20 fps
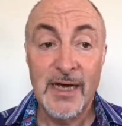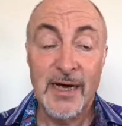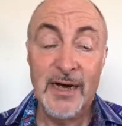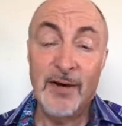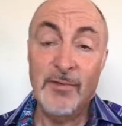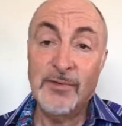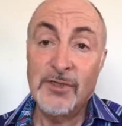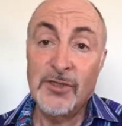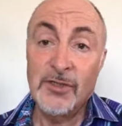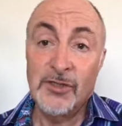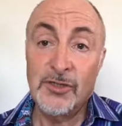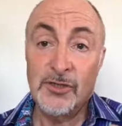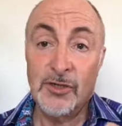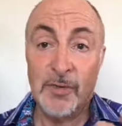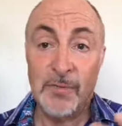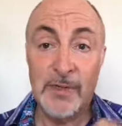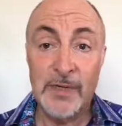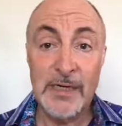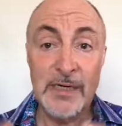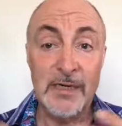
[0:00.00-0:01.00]
I want to just
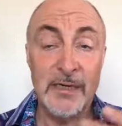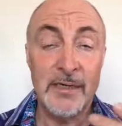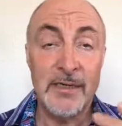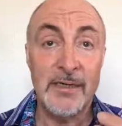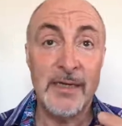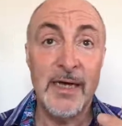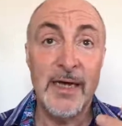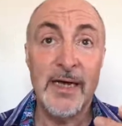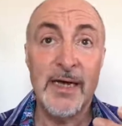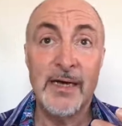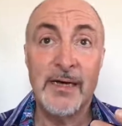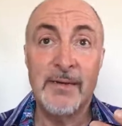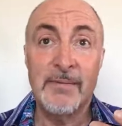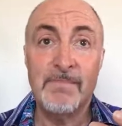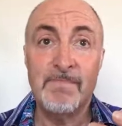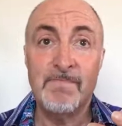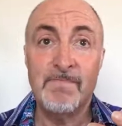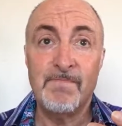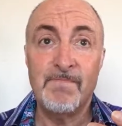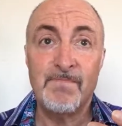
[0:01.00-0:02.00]
drop a little
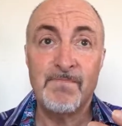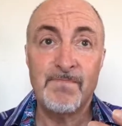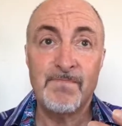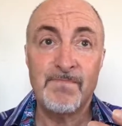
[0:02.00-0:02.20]
um,